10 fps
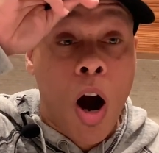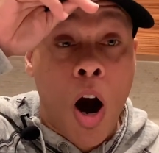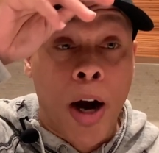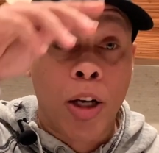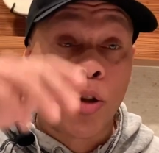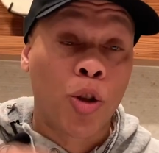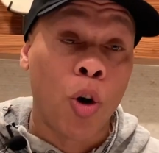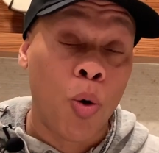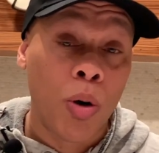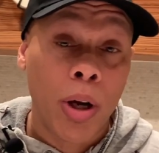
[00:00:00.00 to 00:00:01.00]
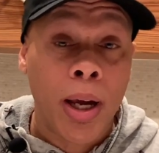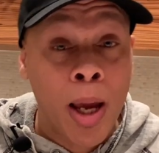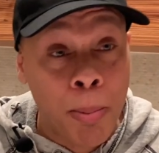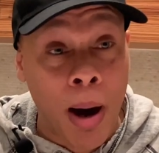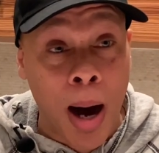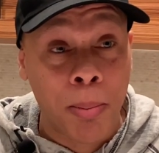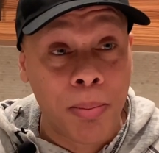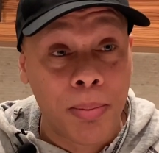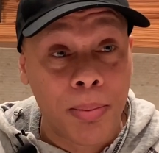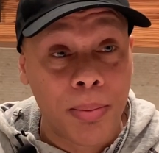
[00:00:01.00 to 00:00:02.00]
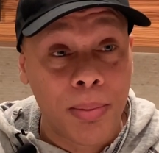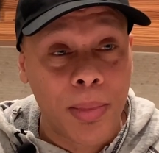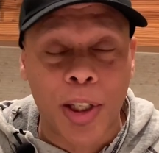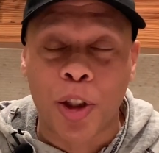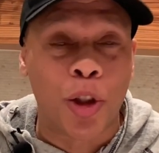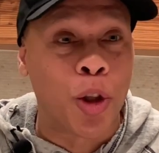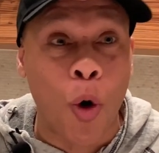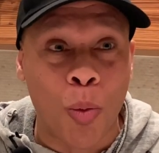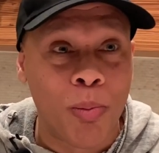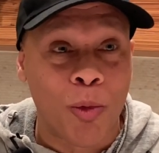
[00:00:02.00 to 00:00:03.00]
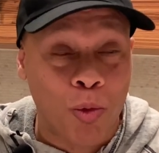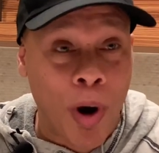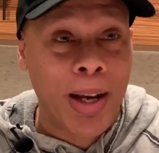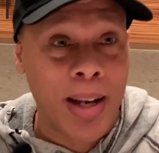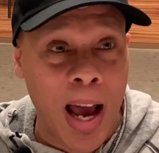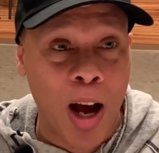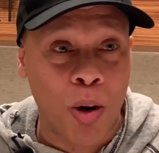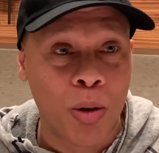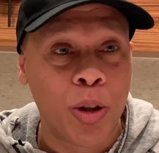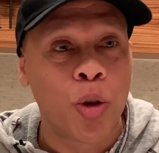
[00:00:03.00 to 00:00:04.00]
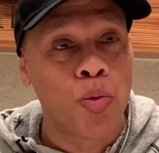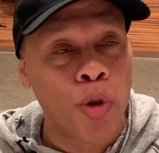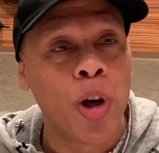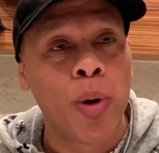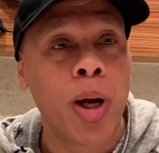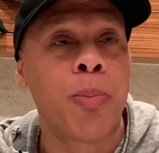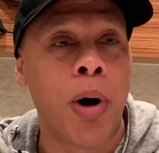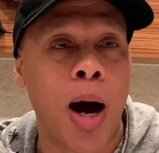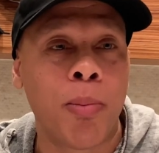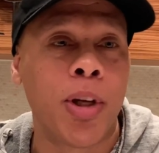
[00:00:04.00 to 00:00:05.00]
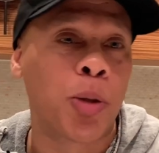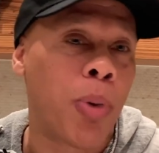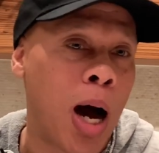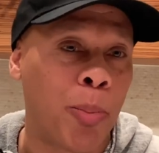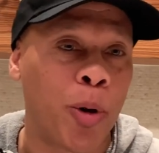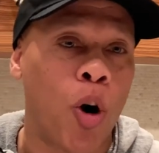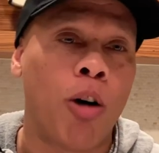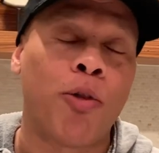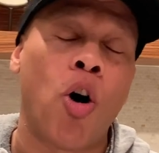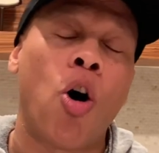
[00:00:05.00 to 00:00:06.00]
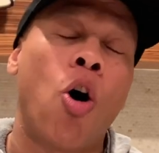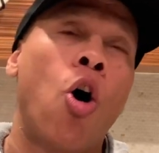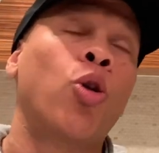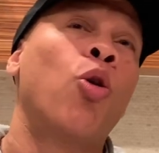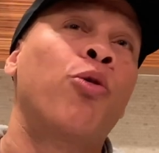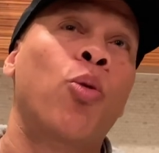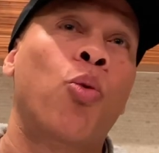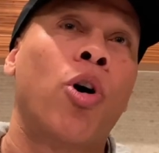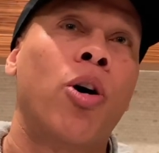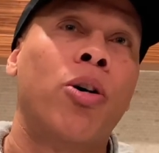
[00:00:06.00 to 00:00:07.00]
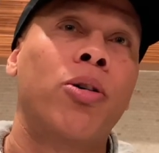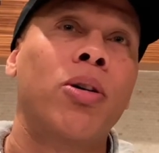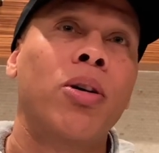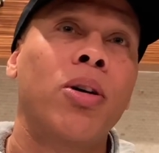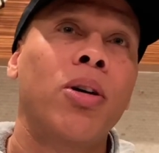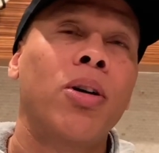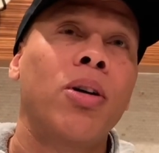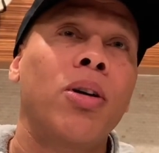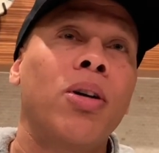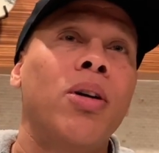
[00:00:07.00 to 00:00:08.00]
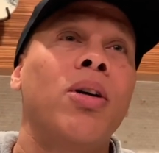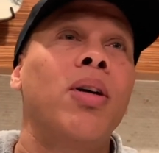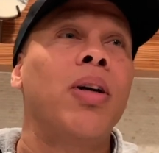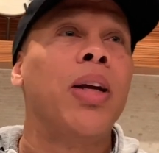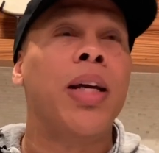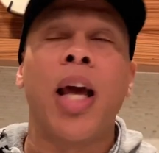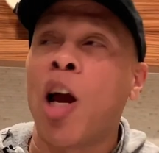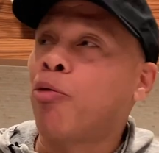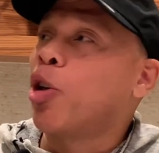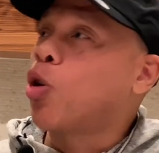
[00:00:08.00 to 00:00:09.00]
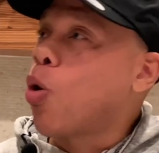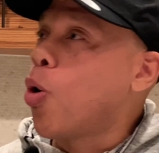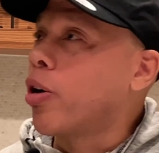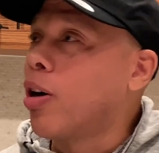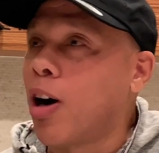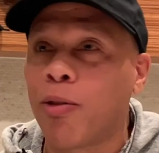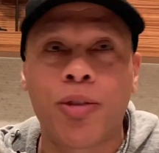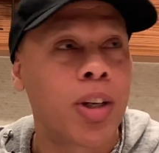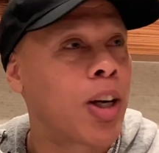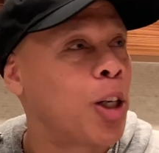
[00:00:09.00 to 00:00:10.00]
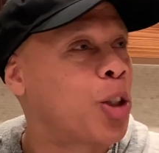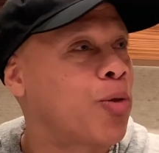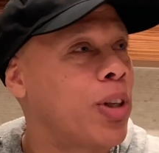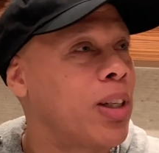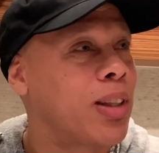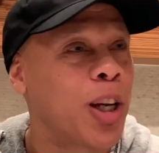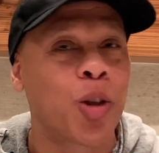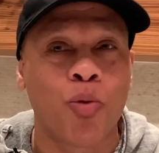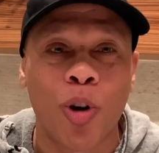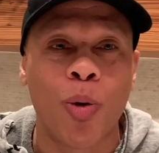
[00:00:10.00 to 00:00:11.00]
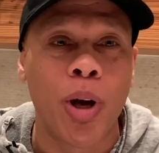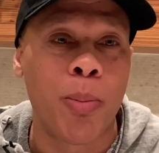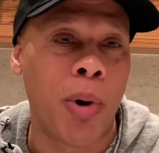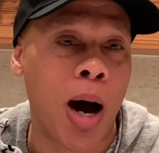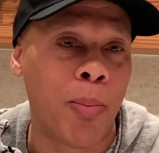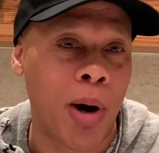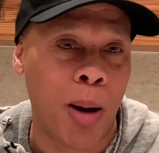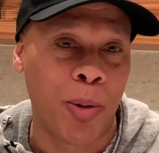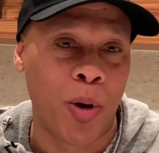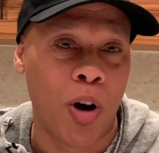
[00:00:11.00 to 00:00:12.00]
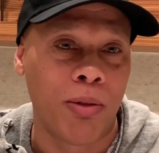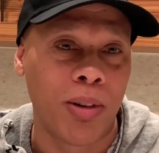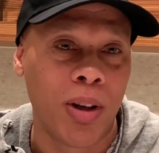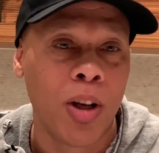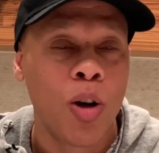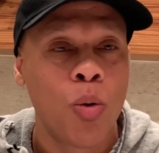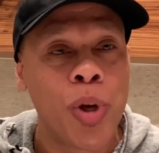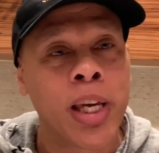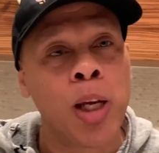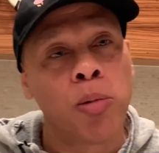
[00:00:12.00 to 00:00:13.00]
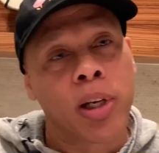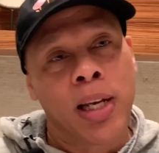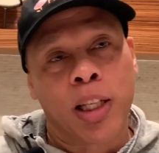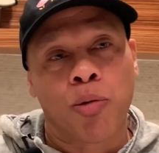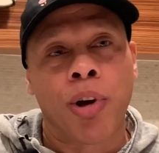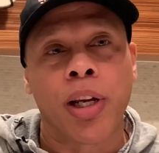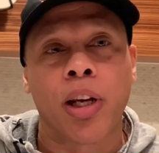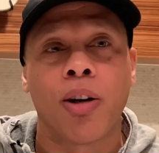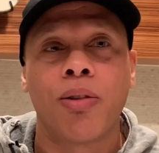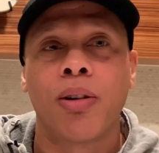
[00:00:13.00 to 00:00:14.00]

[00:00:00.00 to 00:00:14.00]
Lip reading: All right, so hip hop is dope right now. The real hip hop is popping off all over the world. In every corner of the country, there's real hip hop popping off. We keep looking at the radio.